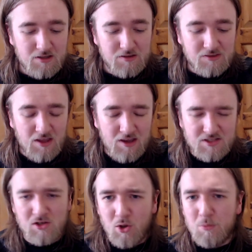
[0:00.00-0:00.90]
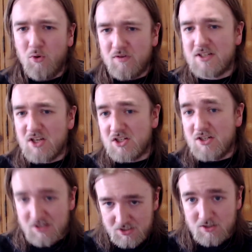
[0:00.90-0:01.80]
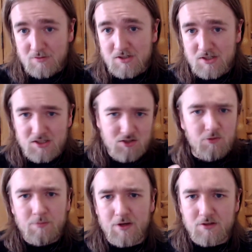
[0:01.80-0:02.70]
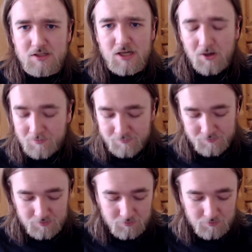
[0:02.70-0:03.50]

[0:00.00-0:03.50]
there is a lot more research you can do into this topic by yourself,